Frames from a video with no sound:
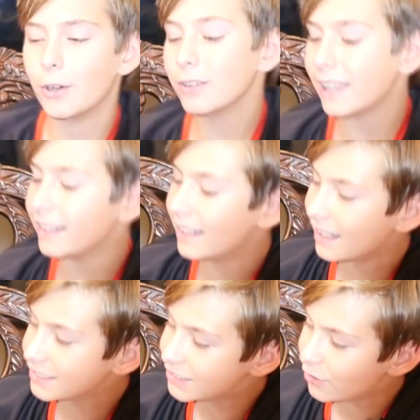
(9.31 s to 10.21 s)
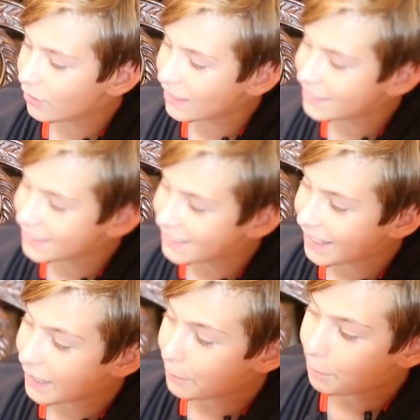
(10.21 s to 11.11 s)
Okay guys, so this is
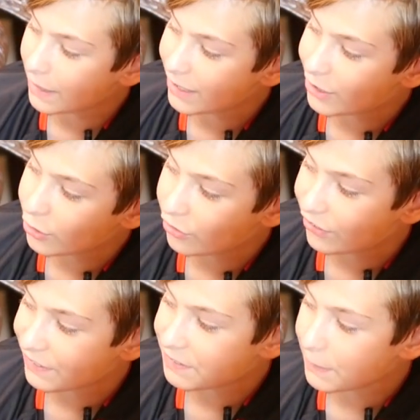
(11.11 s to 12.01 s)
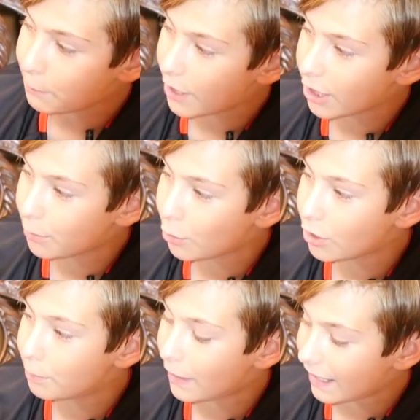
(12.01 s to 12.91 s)
the B250
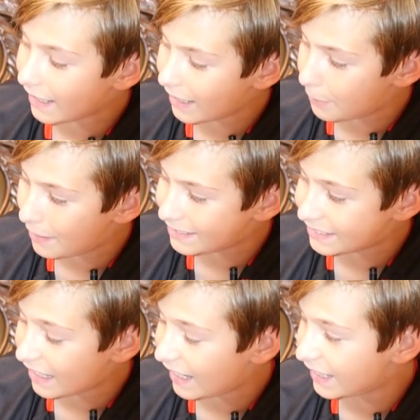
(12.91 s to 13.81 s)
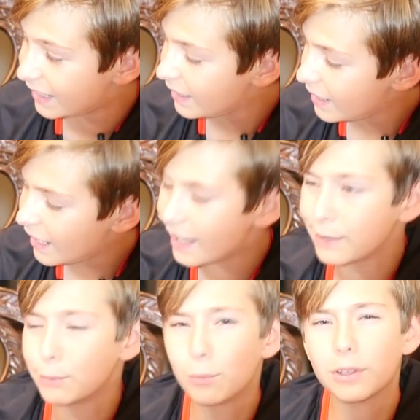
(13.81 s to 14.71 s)
motherboard by MSI
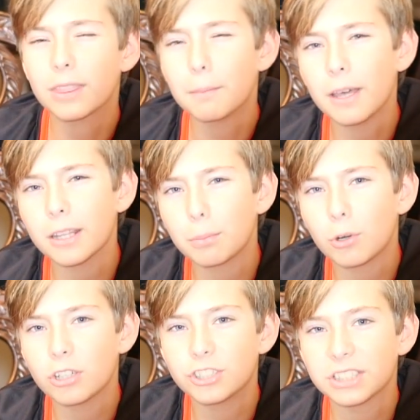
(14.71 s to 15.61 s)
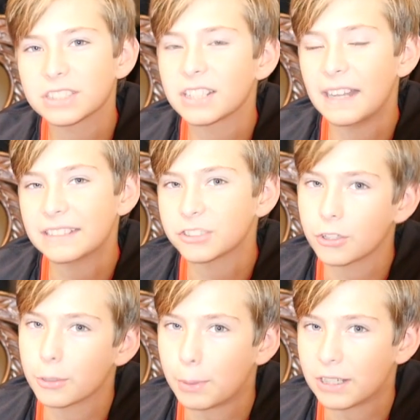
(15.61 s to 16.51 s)
and the motherboard just connects
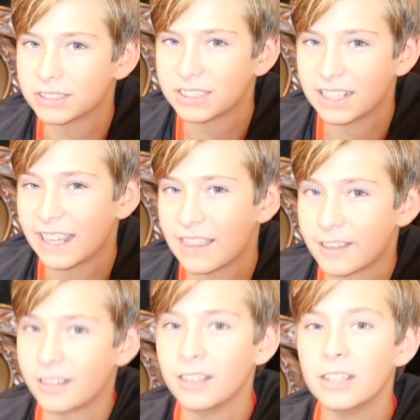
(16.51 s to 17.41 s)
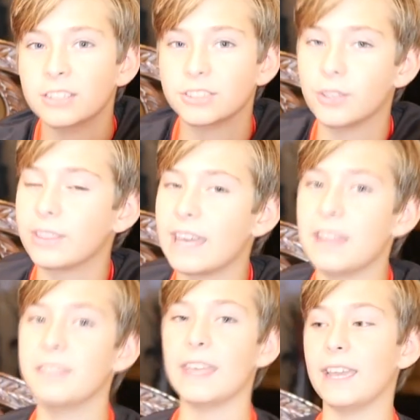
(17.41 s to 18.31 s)
all the parts together so
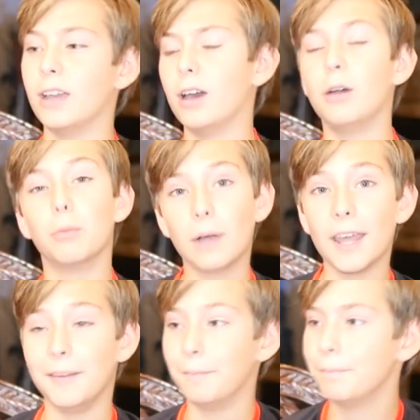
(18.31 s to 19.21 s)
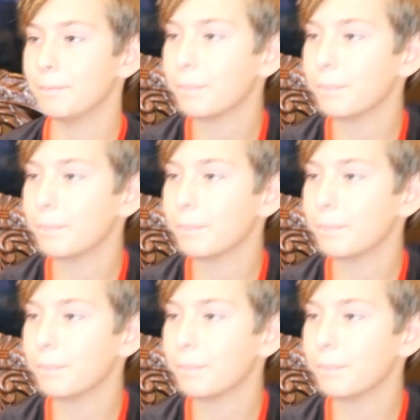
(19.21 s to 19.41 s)
that they uh, run.